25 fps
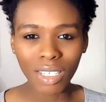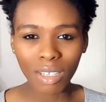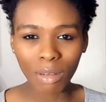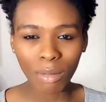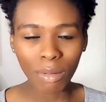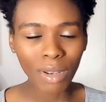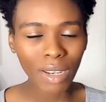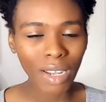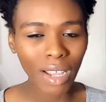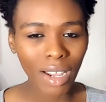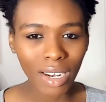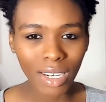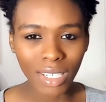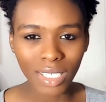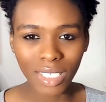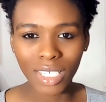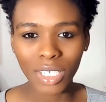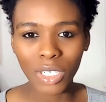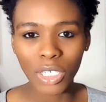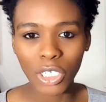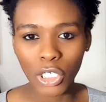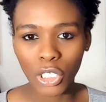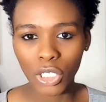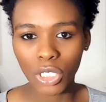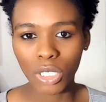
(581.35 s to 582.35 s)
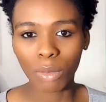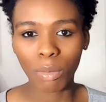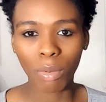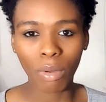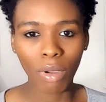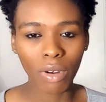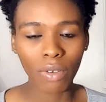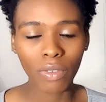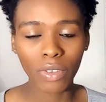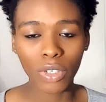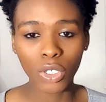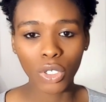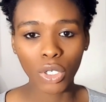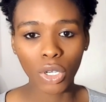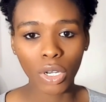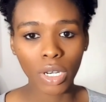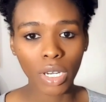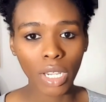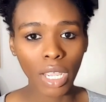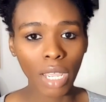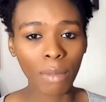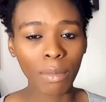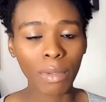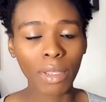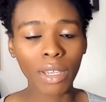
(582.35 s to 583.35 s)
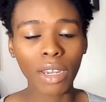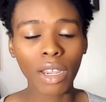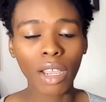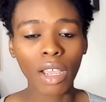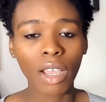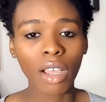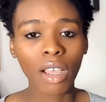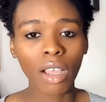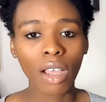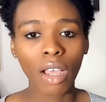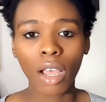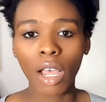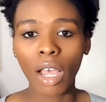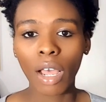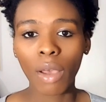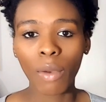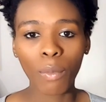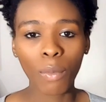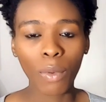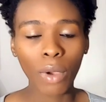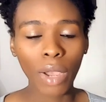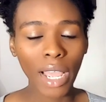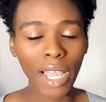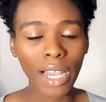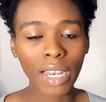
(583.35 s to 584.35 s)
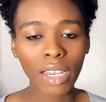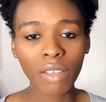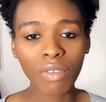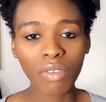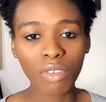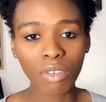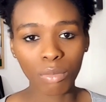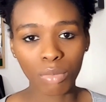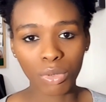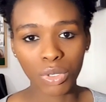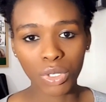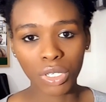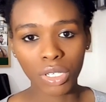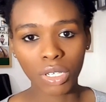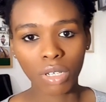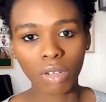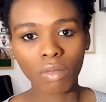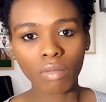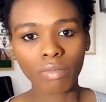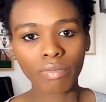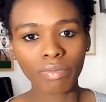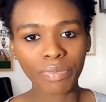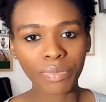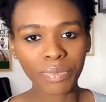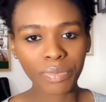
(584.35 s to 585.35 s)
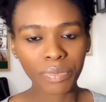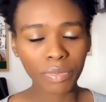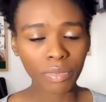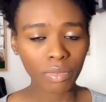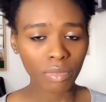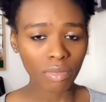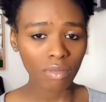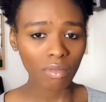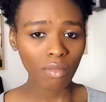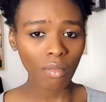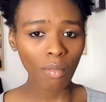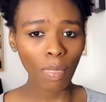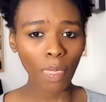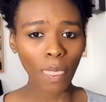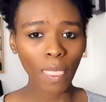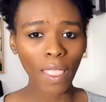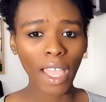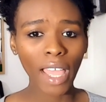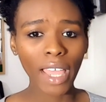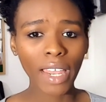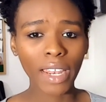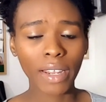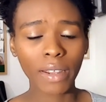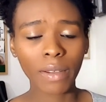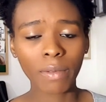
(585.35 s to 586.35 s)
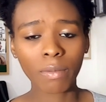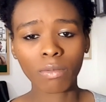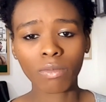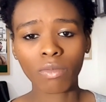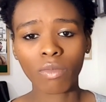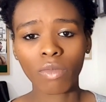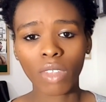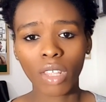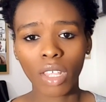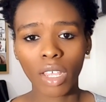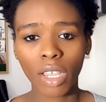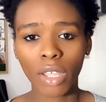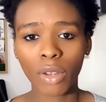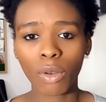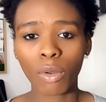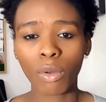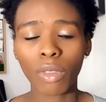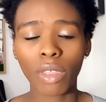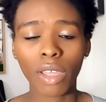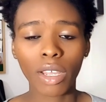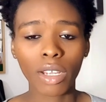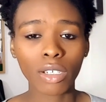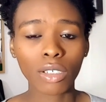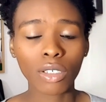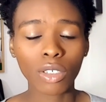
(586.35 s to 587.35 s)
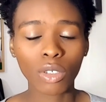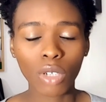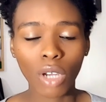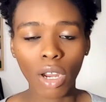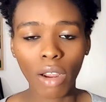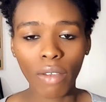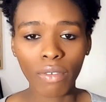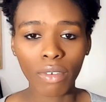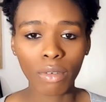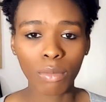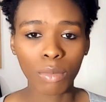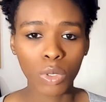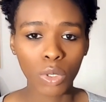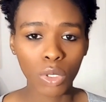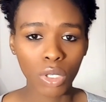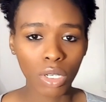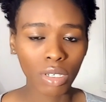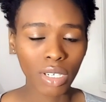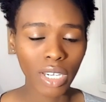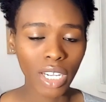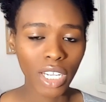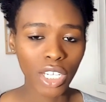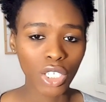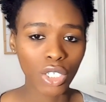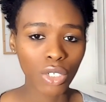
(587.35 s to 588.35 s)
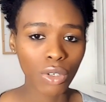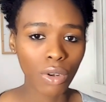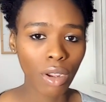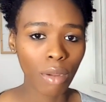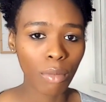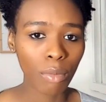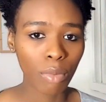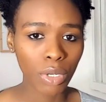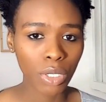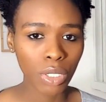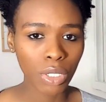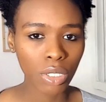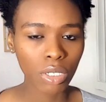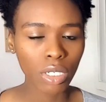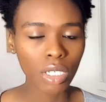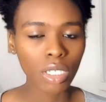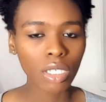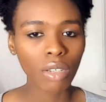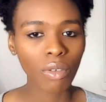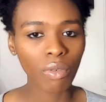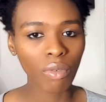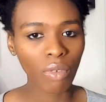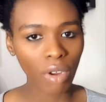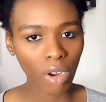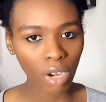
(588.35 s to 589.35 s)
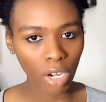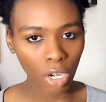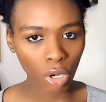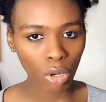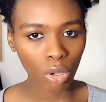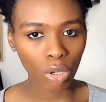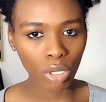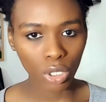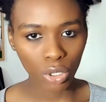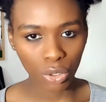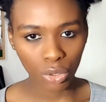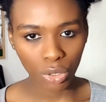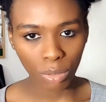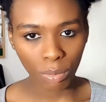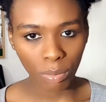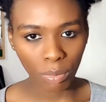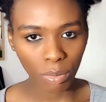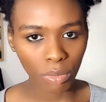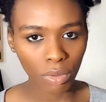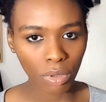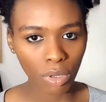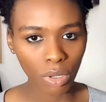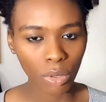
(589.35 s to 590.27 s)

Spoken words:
Liminality is just a part of the journey. I mean, I live in Brazil, and I know that traveling between Nigeria and Brazil is a very long trip.